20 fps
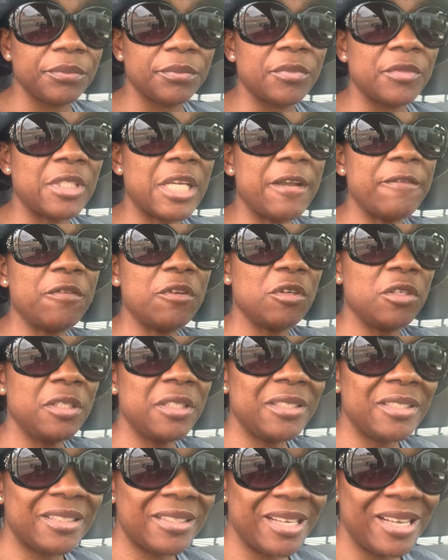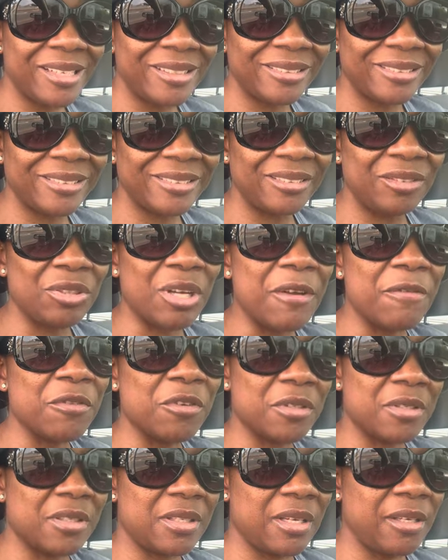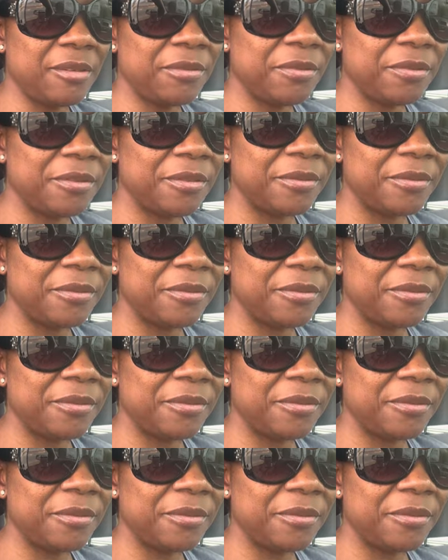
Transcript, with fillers: you have your instinct you have yourself